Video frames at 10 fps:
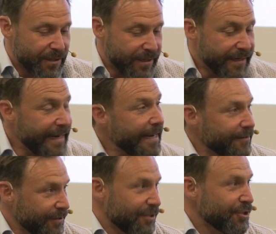
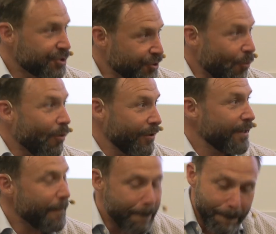near shore
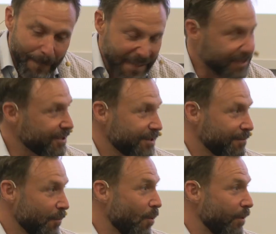much
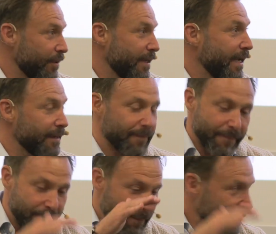more and
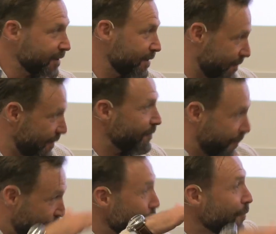much
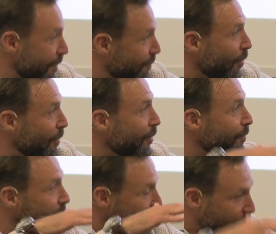fewer
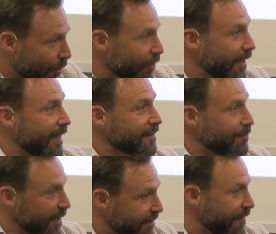volumes of products
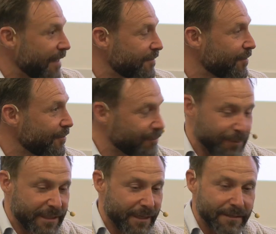much faster, so
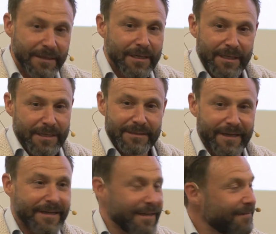we can
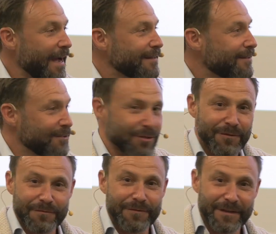take advantage
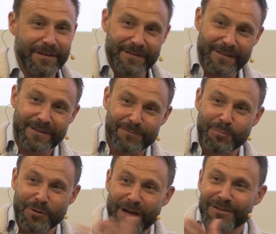of uh, these
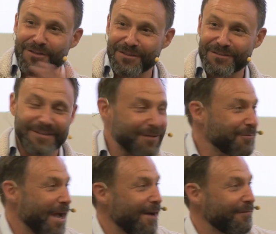productions that
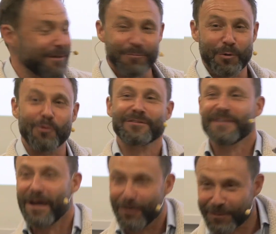we have in Borås
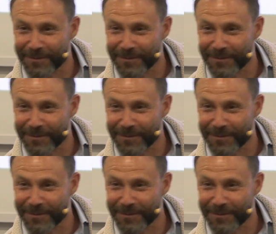now,